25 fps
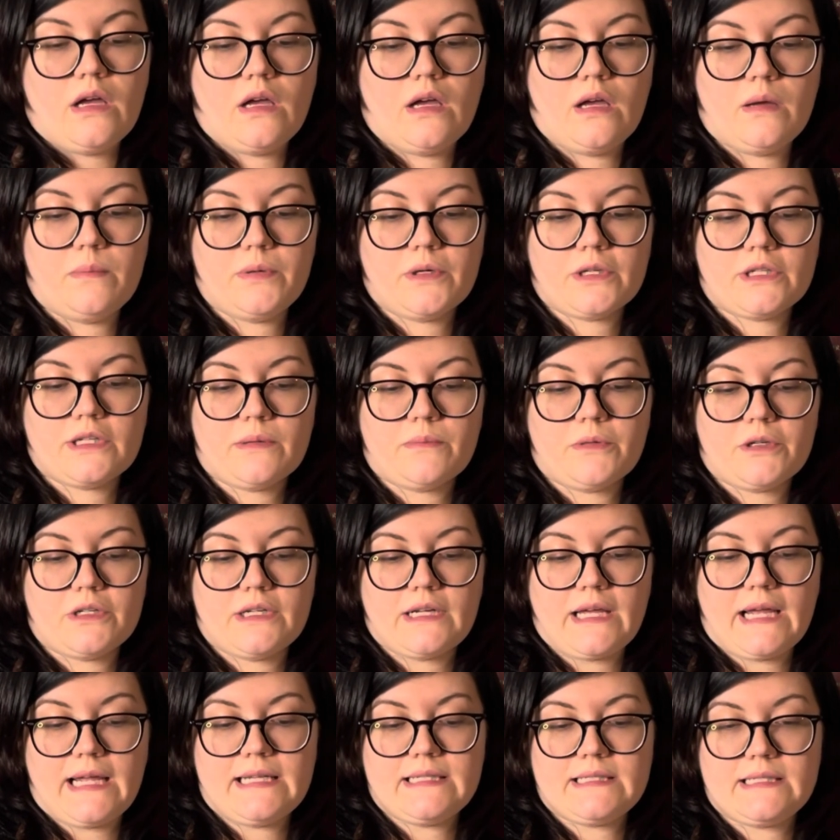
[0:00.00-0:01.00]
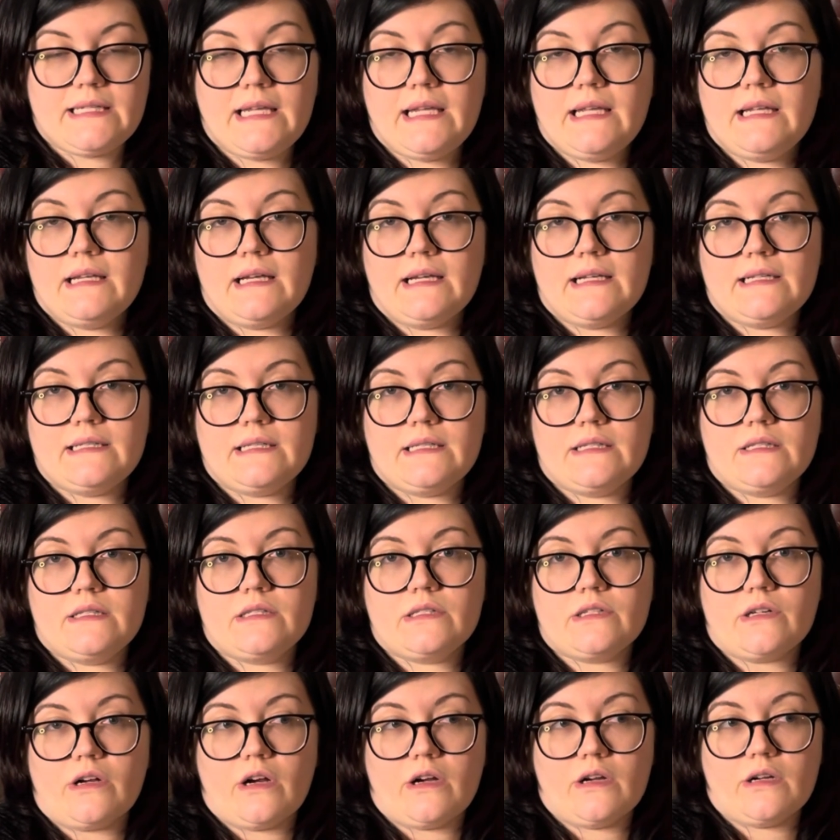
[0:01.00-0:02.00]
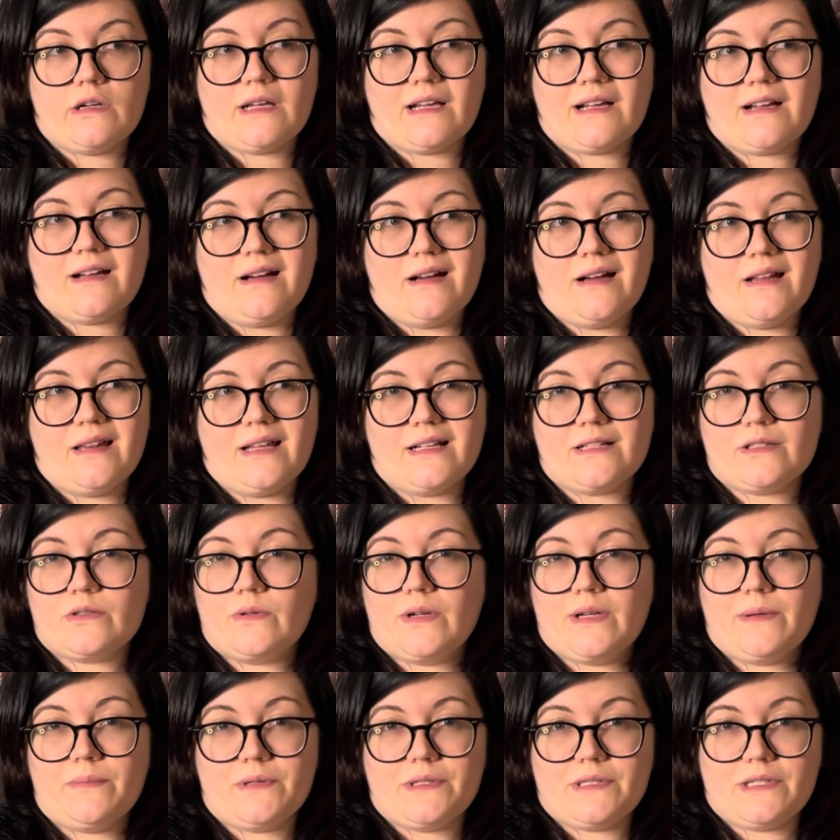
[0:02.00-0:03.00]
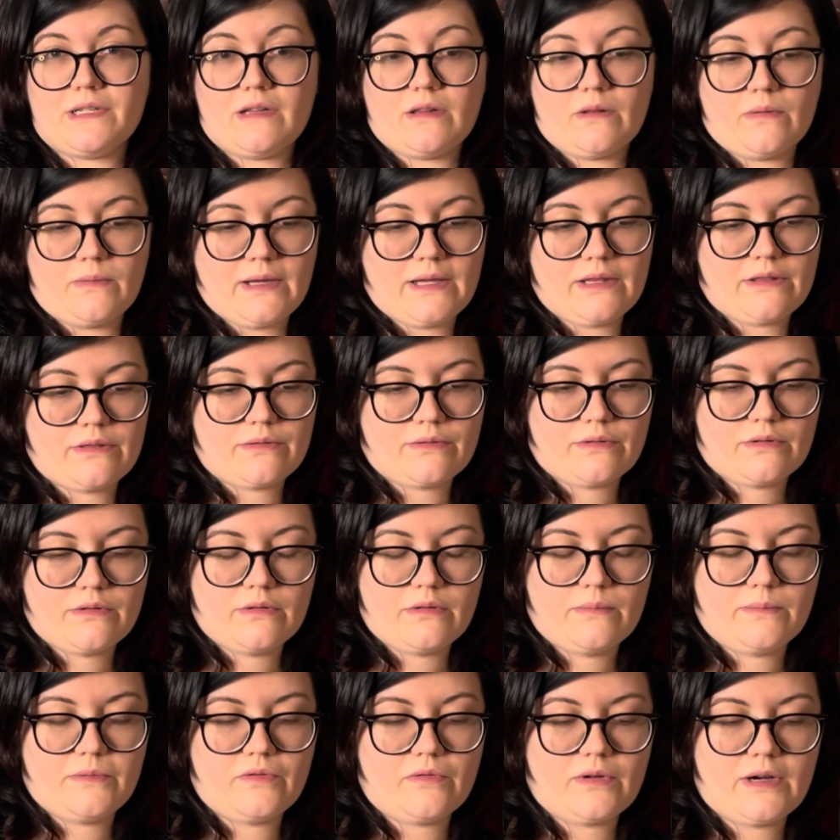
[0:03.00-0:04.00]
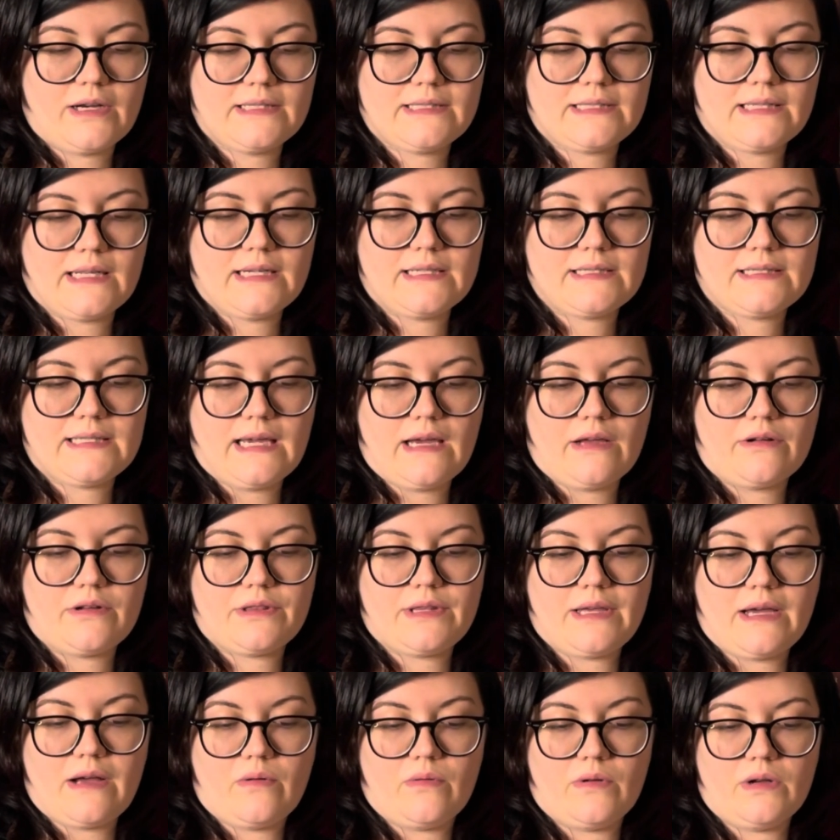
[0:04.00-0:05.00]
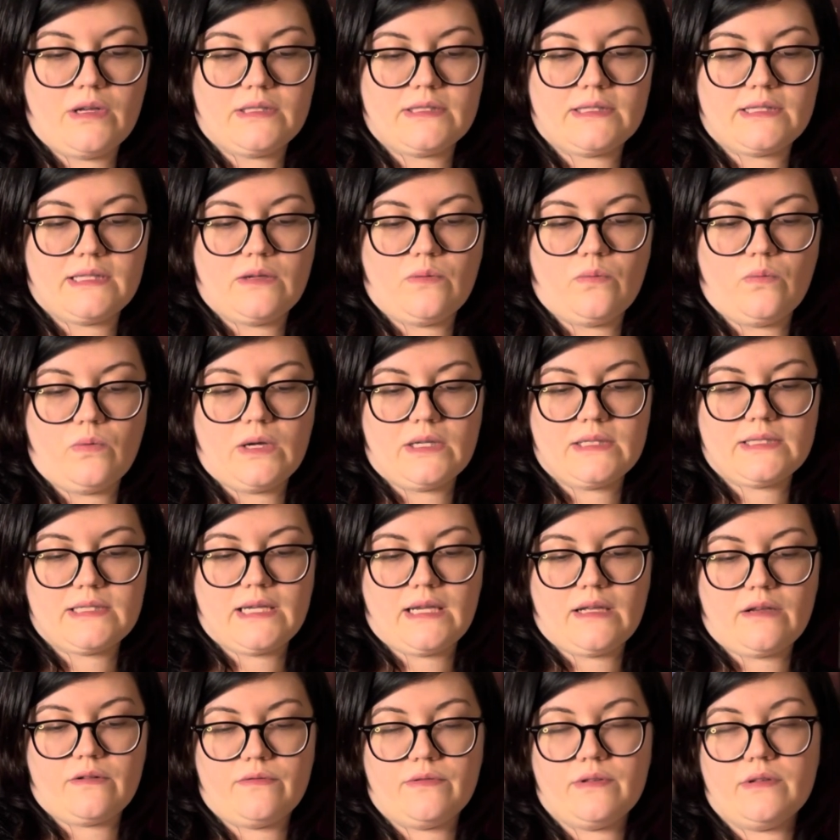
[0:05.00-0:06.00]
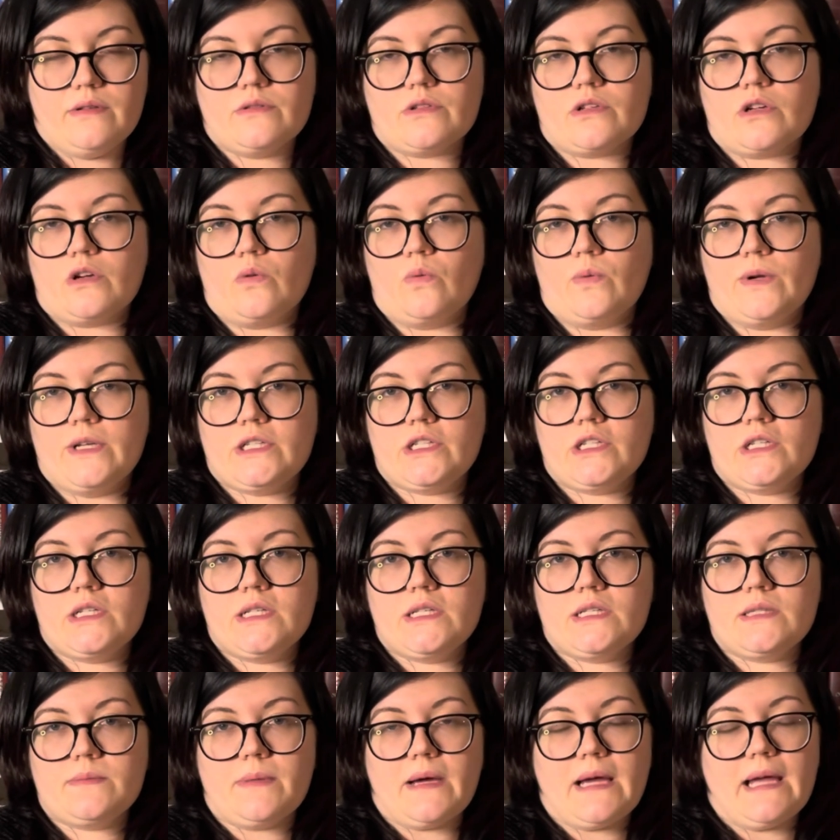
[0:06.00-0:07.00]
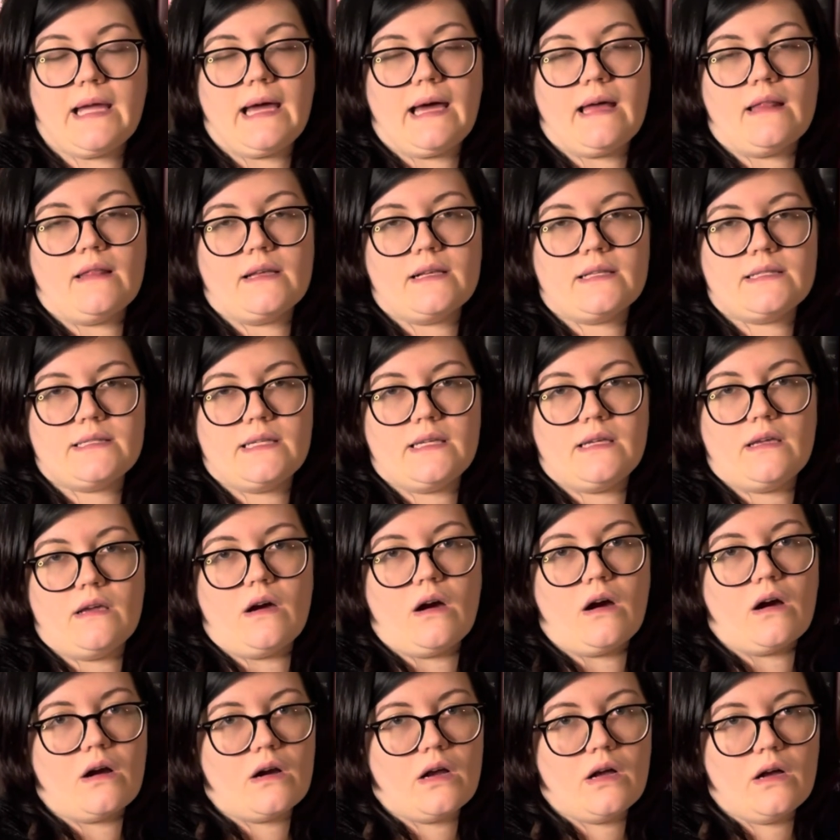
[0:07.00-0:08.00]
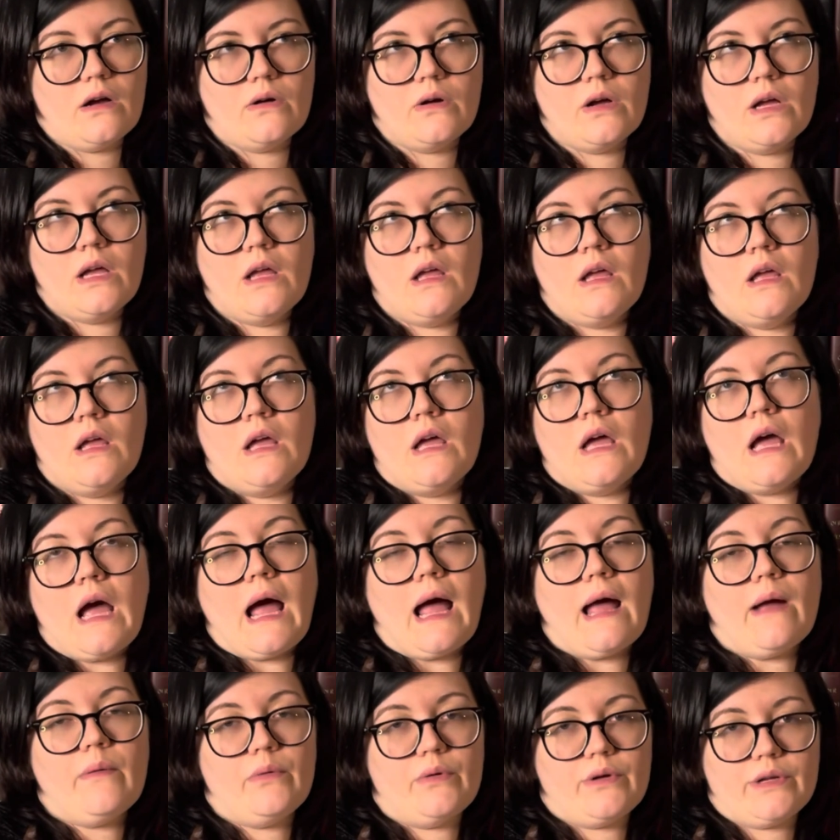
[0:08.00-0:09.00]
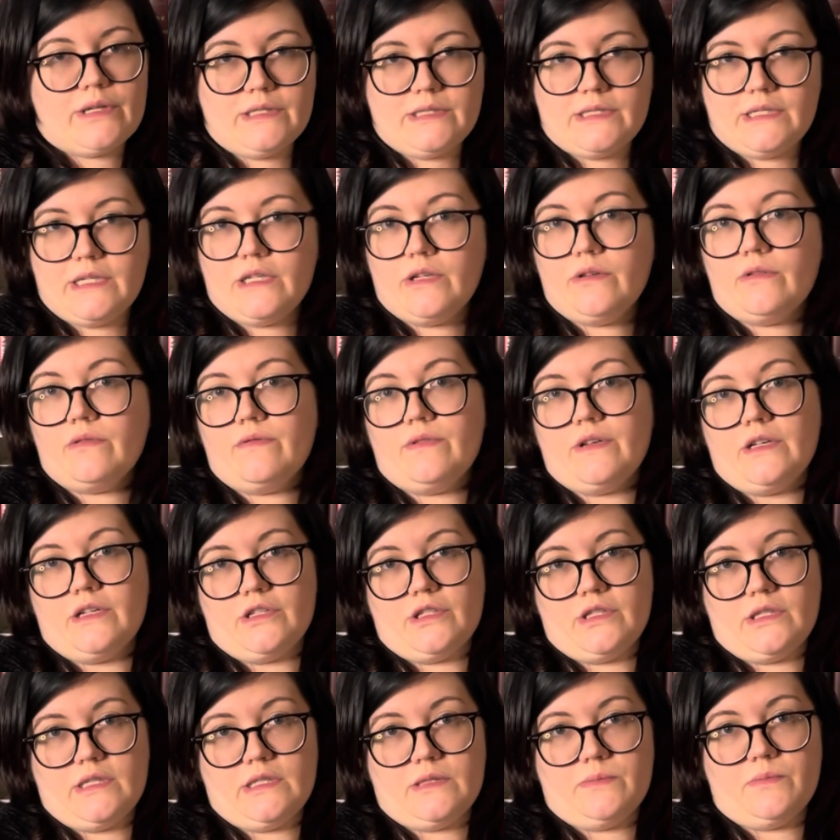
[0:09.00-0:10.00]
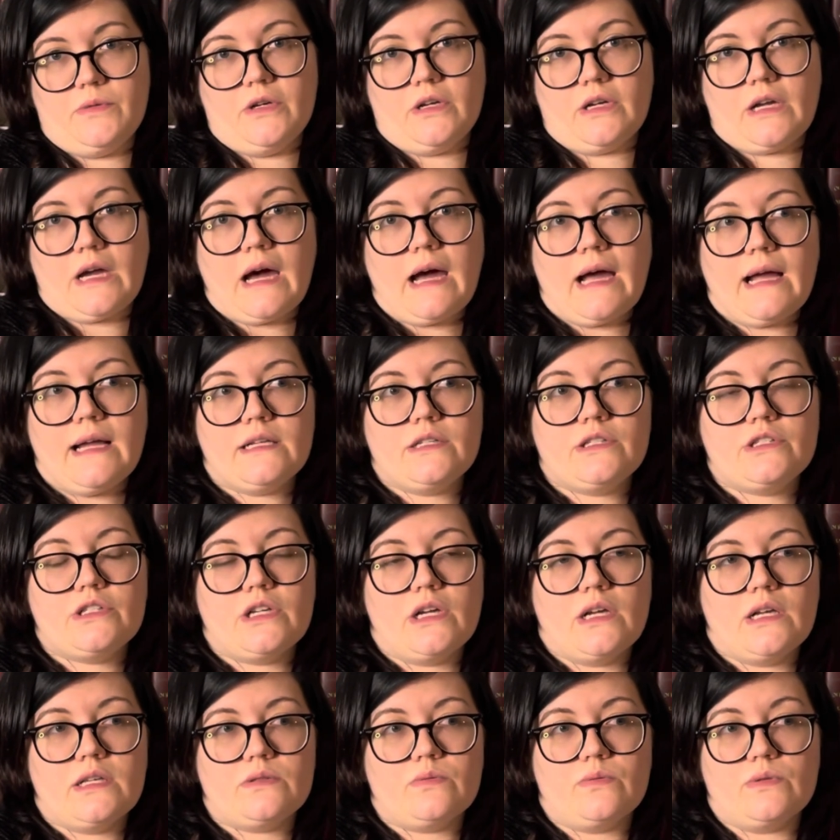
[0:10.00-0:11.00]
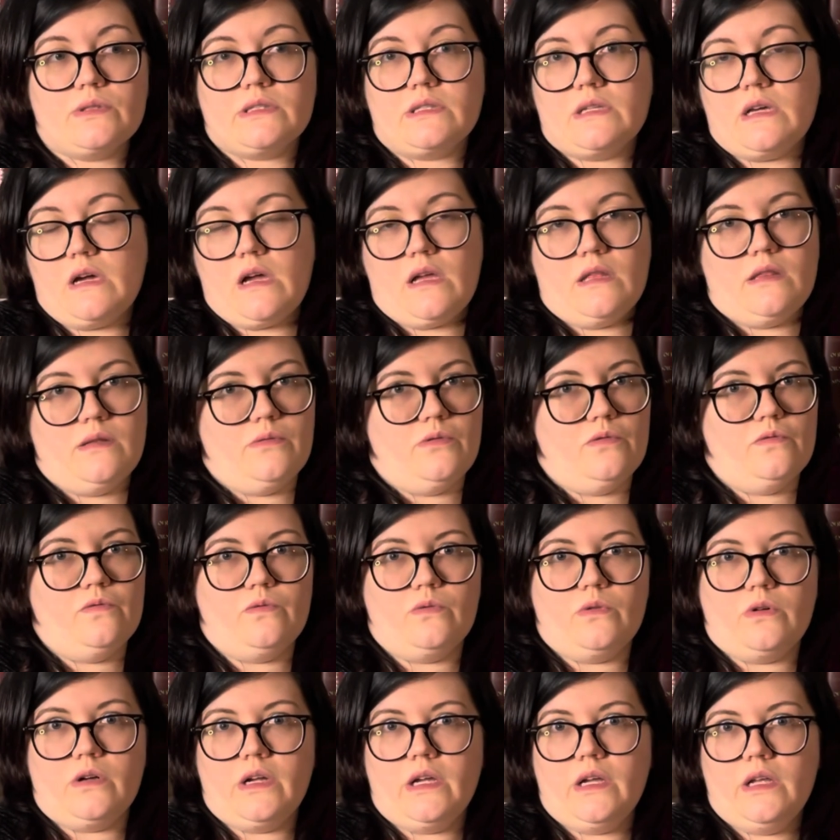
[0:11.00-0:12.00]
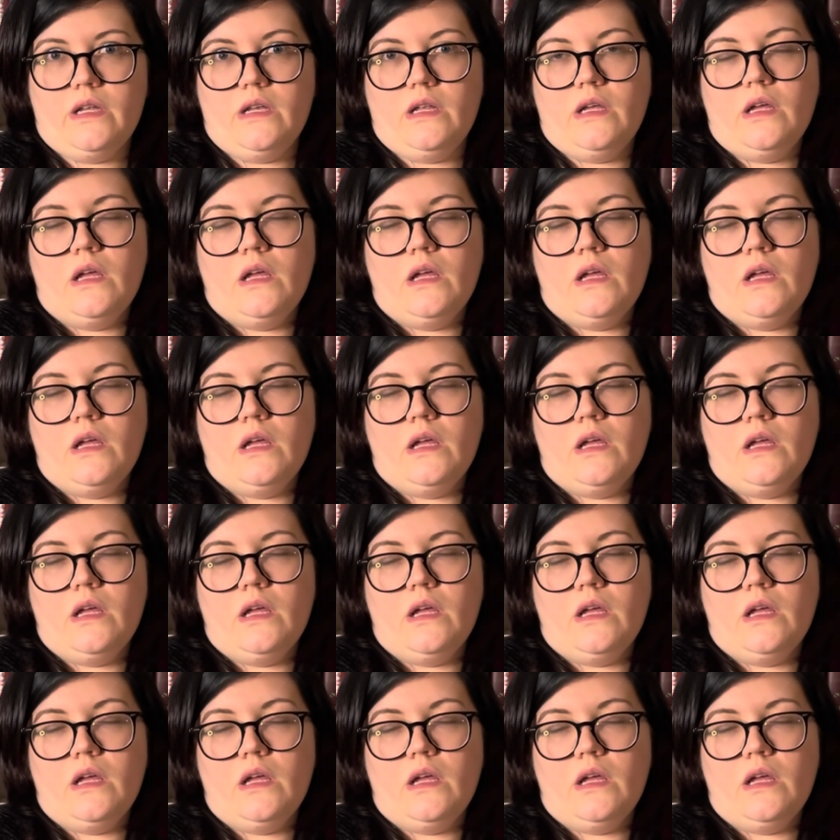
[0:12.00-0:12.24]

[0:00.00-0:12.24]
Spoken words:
Book number 19 I did start, and I got like 20% of the way through before I set it down, and that was The Once and Future Witches by Alex E. Haro. I will continue and finish this book. I just was not in the mood for it.